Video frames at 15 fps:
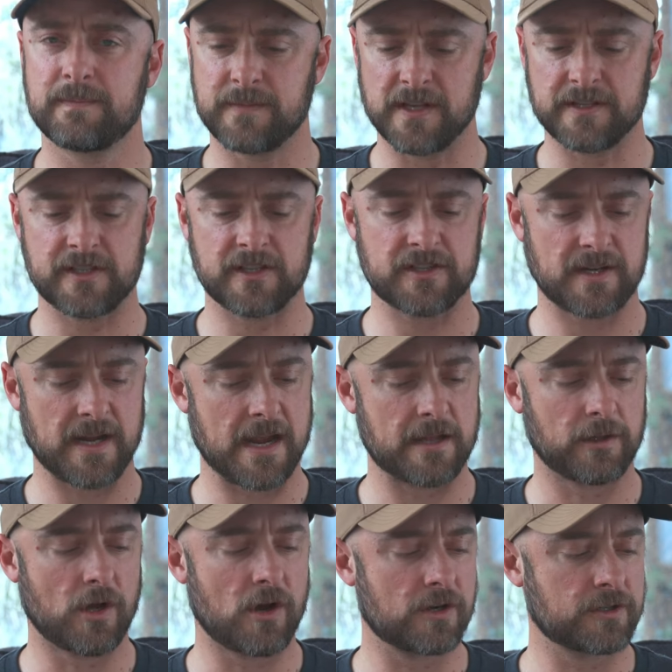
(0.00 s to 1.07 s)
this isn't a
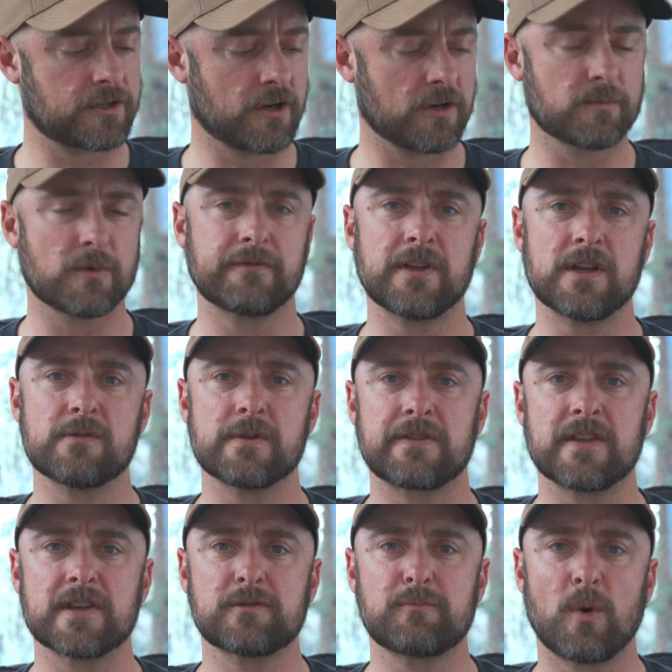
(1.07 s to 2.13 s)
long-term review
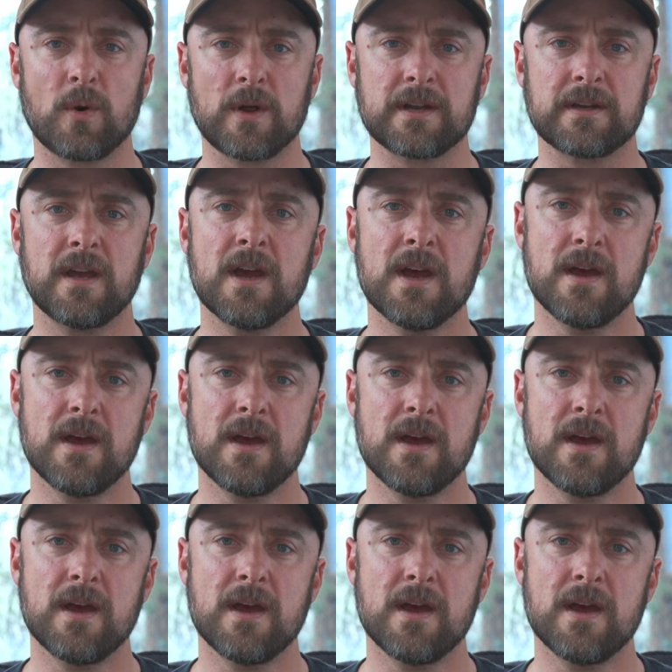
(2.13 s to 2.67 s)
at this point,